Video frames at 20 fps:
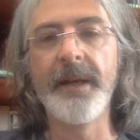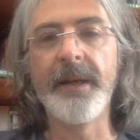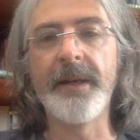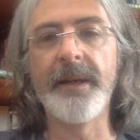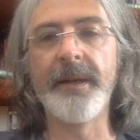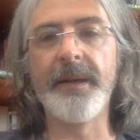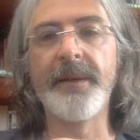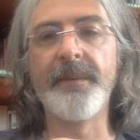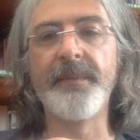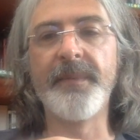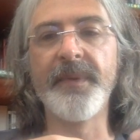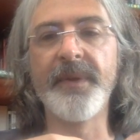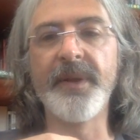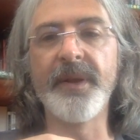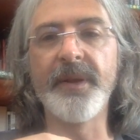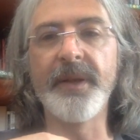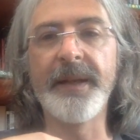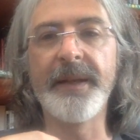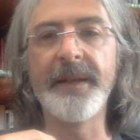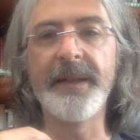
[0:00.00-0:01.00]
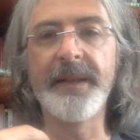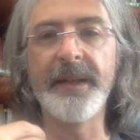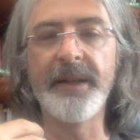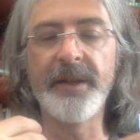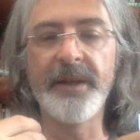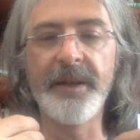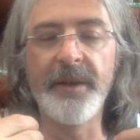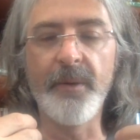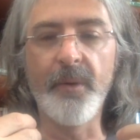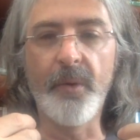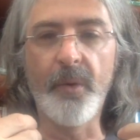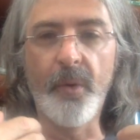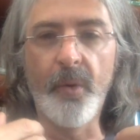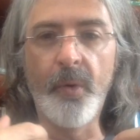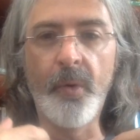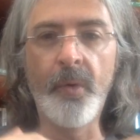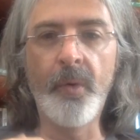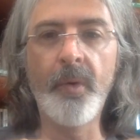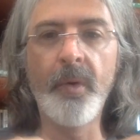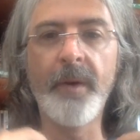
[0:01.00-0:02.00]
that in a sense
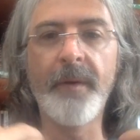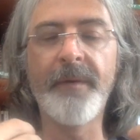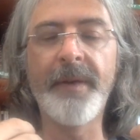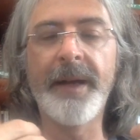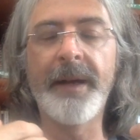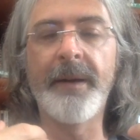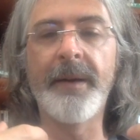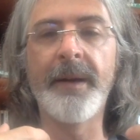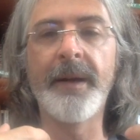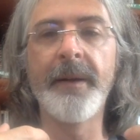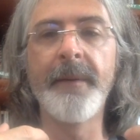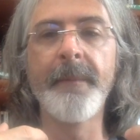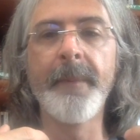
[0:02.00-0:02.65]
all of our